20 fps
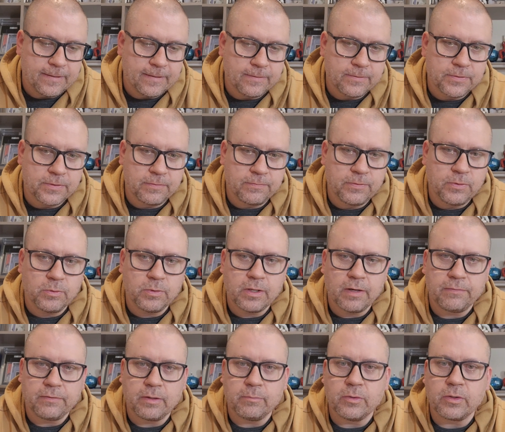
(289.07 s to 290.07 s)
There's a few
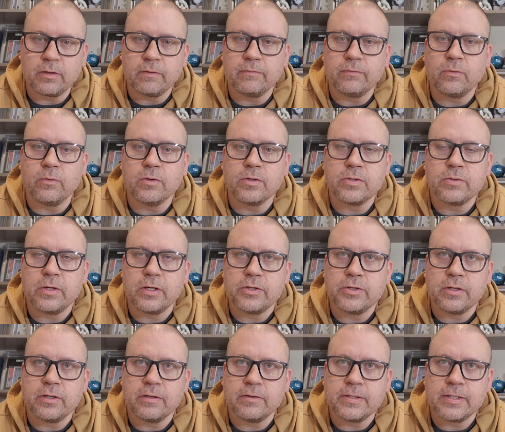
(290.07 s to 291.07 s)
left I'm looking for, so I
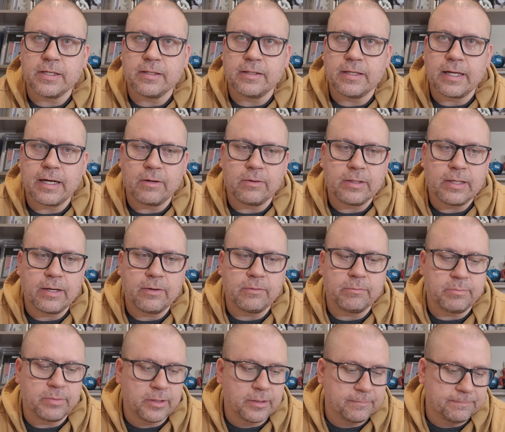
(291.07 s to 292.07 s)
shouldn't have said that out loud,
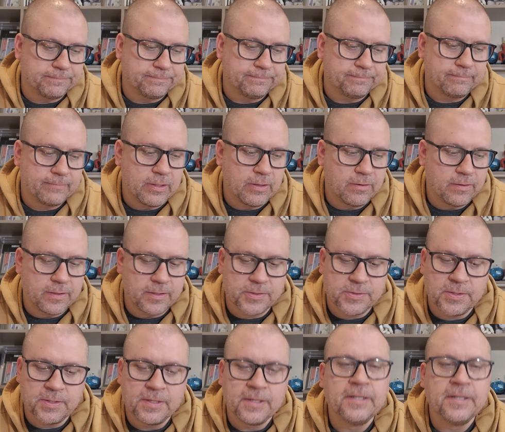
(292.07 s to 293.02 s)
but there it is.